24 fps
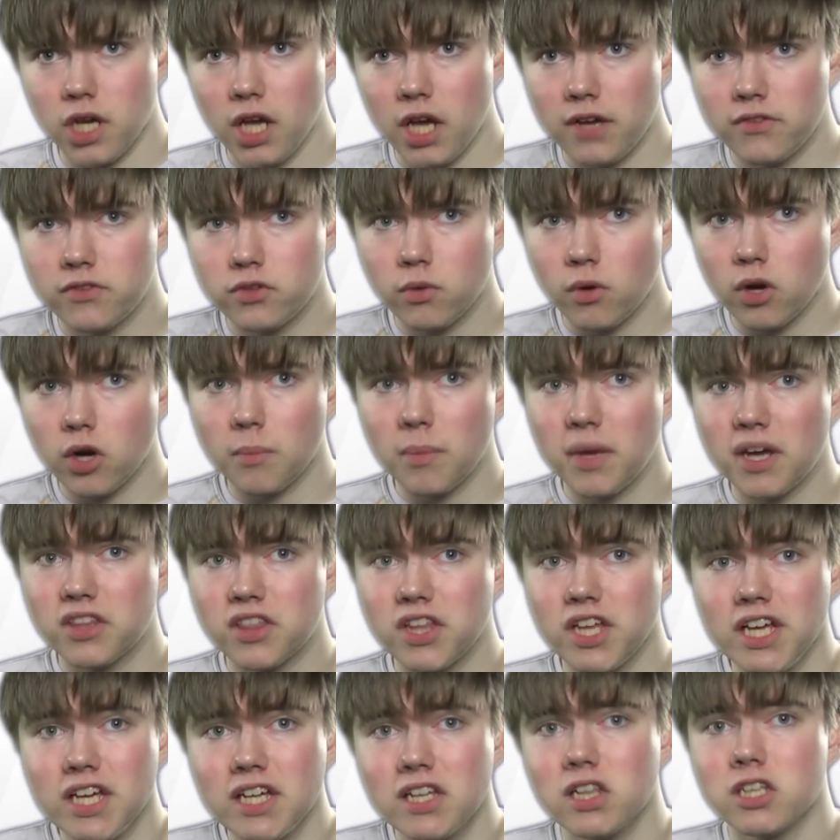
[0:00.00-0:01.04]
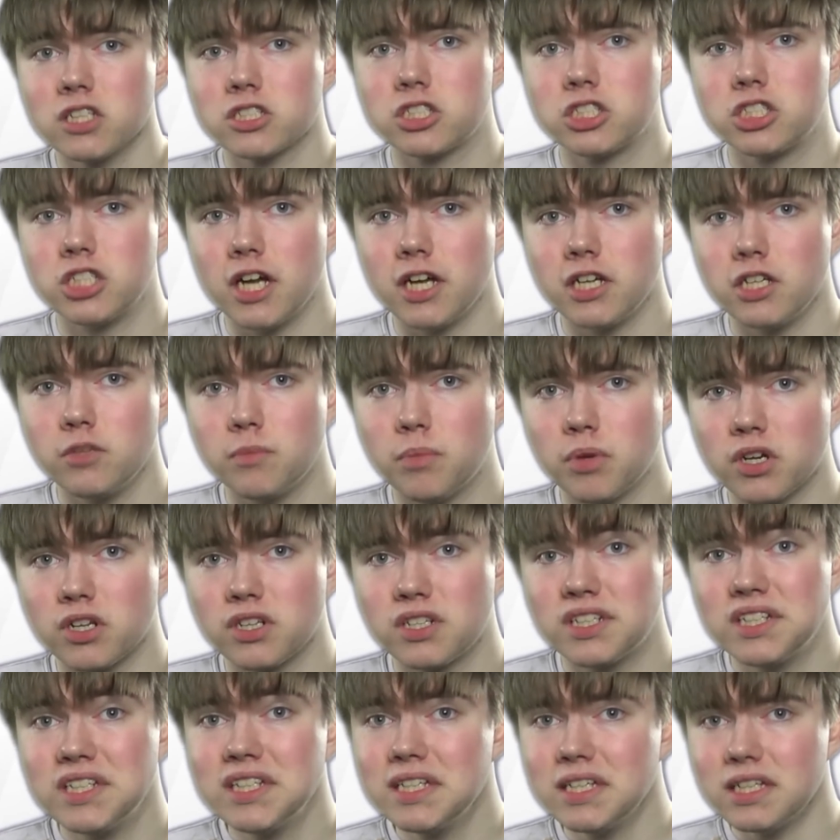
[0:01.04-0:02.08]
If you want to make the English J, you put a
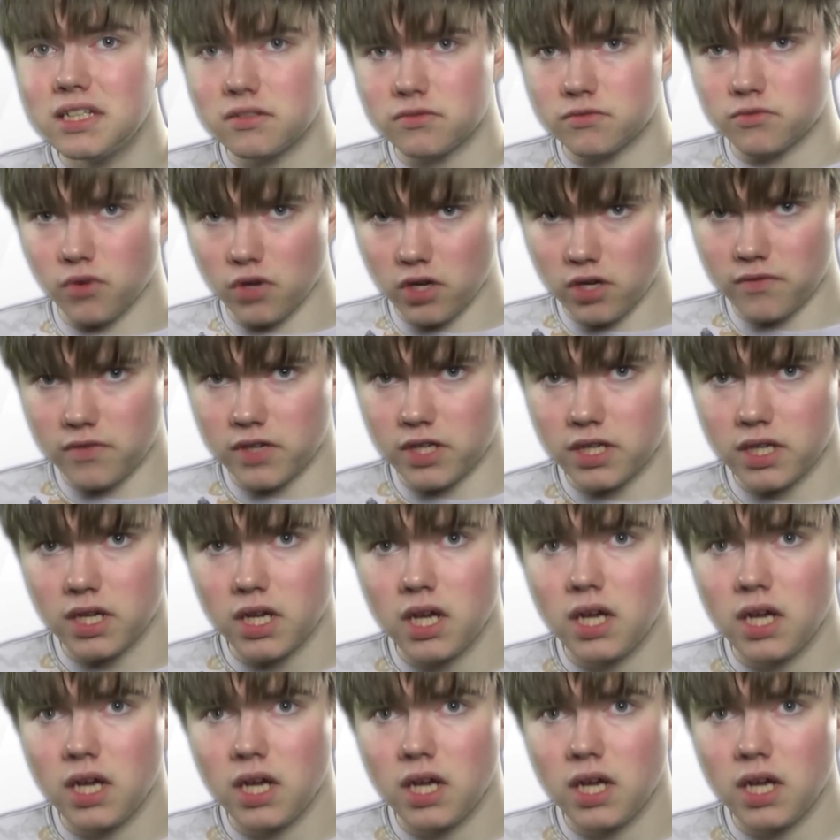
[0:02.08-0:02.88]
D in front of it.